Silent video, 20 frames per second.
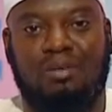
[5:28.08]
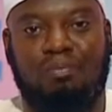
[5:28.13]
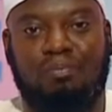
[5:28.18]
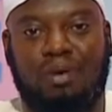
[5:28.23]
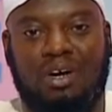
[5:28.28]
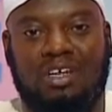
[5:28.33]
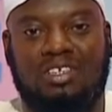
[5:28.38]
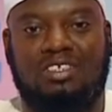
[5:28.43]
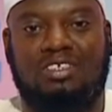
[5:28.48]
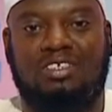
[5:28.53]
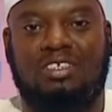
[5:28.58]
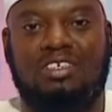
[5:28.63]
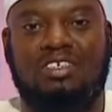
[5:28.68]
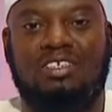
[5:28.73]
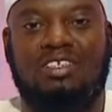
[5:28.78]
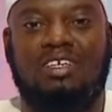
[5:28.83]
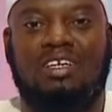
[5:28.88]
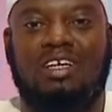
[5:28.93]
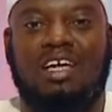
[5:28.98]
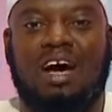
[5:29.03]
But
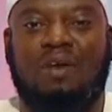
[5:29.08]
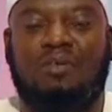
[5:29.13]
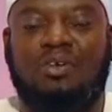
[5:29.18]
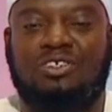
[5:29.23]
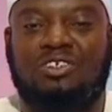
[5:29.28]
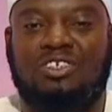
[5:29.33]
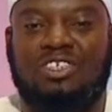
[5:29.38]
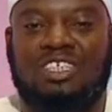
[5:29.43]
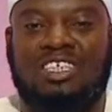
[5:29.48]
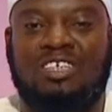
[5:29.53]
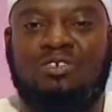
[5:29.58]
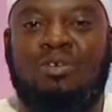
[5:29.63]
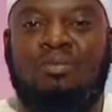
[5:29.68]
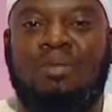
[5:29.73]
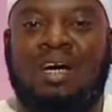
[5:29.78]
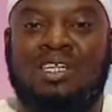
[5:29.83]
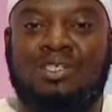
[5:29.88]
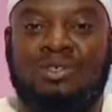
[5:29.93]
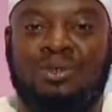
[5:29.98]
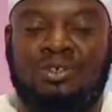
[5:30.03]
I want to see what
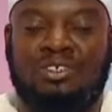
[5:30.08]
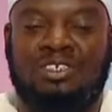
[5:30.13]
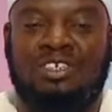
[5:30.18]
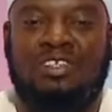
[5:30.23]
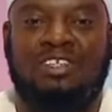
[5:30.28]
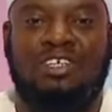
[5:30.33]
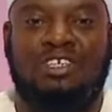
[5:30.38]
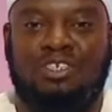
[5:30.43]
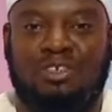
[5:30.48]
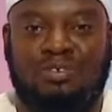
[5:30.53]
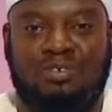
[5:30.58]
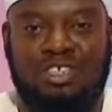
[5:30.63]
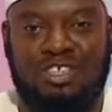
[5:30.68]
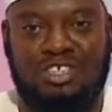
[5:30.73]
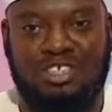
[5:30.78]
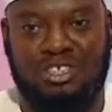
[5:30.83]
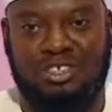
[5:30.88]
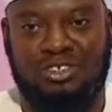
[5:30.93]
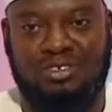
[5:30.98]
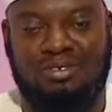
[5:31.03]
my daughter thinks of
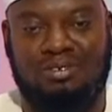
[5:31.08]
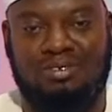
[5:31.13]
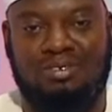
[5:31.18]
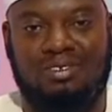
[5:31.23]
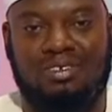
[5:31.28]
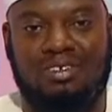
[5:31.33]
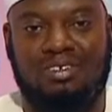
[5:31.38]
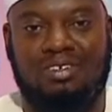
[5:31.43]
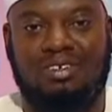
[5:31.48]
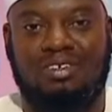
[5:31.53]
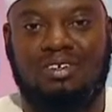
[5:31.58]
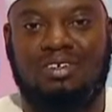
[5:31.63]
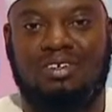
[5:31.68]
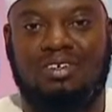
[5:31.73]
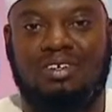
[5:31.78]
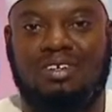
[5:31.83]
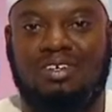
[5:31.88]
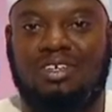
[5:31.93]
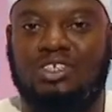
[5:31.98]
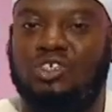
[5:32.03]
this issue.
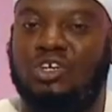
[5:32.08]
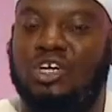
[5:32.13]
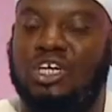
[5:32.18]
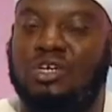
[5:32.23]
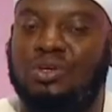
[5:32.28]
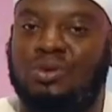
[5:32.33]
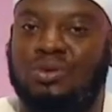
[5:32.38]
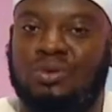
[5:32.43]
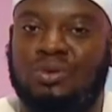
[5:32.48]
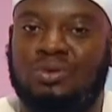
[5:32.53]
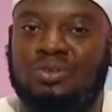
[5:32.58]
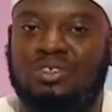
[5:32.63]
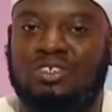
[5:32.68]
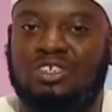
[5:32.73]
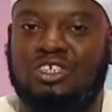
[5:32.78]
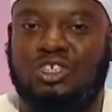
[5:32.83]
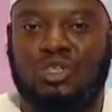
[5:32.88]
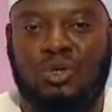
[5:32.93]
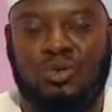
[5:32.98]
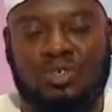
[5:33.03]
So he called
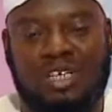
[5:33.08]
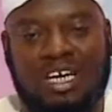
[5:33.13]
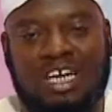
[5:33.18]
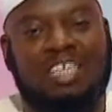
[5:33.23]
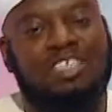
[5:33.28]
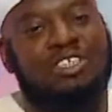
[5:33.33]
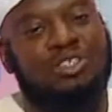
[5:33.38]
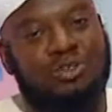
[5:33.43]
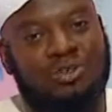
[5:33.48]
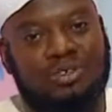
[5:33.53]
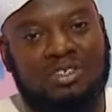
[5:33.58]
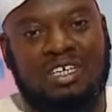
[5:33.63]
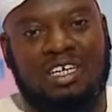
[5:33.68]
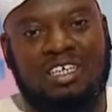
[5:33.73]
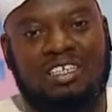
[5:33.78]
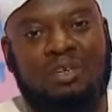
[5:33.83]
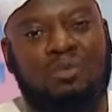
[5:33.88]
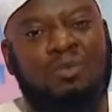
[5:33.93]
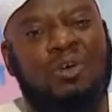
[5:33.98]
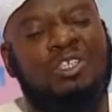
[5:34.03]
Sauda, his daughter,
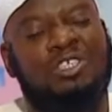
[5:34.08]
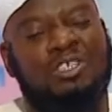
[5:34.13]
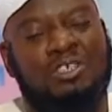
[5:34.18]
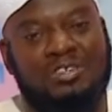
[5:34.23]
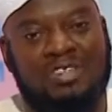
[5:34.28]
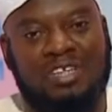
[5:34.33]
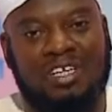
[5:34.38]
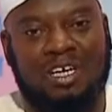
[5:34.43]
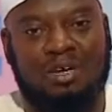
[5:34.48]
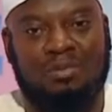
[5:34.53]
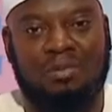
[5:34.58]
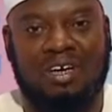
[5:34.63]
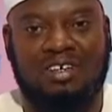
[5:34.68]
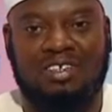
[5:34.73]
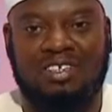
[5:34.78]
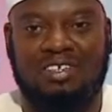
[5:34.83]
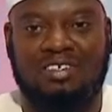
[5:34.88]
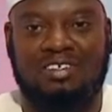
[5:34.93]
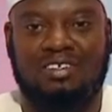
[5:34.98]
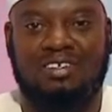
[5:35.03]
and said, What do you think
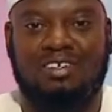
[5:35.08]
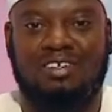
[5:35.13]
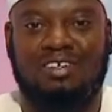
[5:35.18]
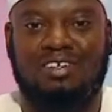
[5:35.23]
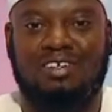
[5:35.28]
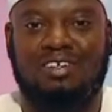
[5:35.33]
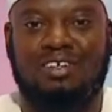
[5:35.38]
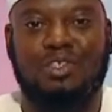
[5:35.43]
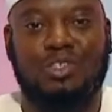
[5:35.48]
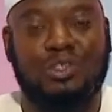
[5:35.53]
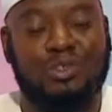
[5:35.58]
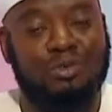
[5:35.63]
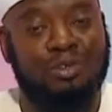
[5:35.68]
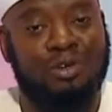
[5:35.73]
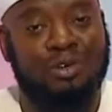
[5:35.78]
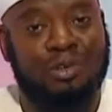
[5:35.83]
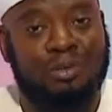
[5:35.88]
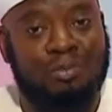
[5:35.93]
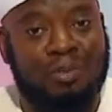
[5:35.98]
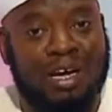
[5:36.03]
about this? Do you
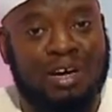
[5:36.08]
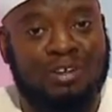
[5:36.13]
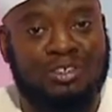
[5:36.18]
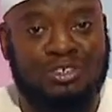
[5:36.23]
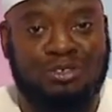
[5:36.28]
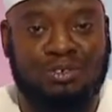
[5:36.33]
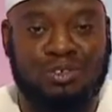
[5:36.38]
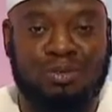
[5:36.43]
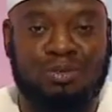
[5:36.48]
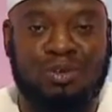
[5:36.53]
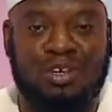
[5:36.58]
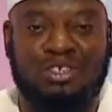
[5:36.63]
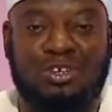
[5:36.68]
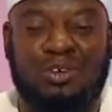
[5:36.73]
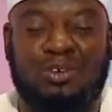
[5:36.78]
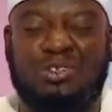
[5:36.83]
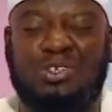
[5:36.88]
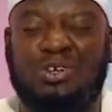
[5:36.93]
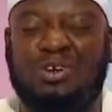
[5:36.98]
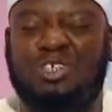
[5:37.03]
not reply Sauda was?
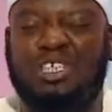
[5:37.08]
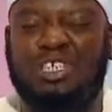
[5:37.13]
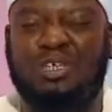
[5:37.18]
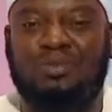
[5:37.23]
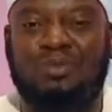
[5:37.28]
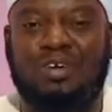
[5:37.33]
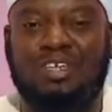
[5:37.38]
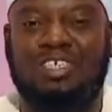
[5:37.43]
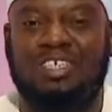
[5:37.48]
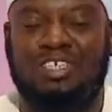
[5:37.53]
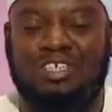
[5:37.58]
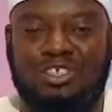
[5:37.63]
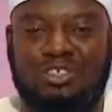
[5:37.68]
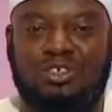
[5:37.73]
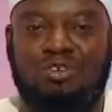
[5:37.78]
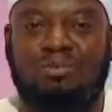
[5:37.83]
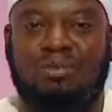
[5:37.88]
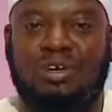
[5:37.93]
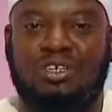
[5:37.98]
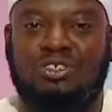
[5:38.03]
Although she wanted it
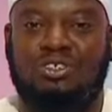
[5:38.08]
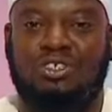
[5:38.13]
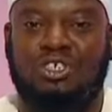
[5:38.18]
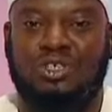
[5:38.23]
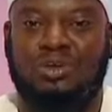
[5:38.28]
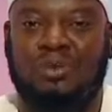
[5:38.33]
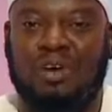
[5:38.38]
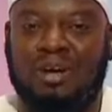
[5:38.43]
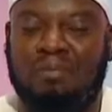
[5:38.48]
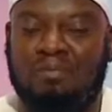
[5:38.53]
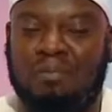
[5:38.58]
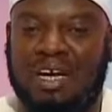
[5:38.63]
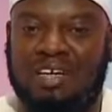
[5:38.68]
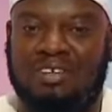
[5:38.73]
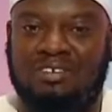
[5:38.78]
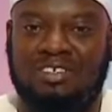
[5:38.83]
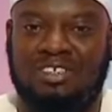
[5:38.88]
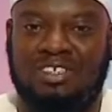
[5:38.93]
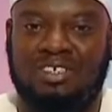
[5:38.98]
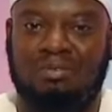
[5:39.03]
so much to show her
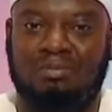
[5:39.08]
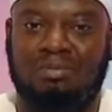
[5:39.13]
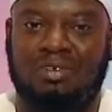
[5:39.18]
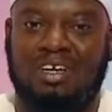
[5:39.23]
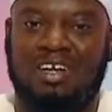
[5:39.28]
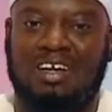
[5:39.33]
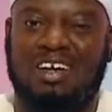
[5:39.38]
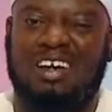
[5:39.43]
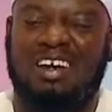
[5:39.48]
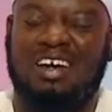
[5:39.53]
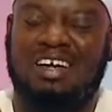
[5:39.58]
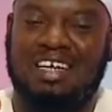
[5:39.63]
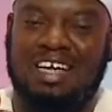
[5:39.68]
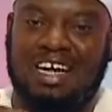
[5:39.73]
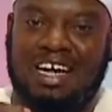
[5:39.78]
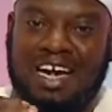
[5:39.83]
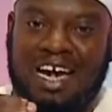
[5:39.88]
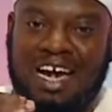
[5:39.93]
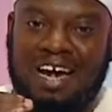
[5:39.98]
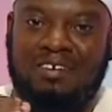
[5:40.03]
mannerism and
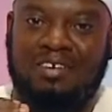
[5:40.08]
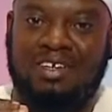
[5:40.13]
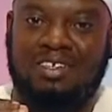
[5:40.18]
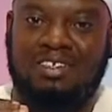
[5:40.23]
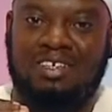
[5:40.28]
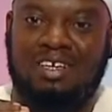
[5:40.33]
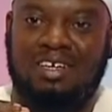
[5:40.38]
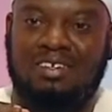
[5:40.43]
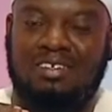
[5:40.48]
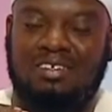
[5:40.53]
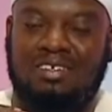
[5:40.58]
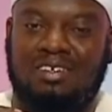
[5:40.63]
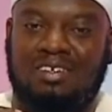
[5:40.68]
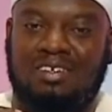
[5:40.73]
her character,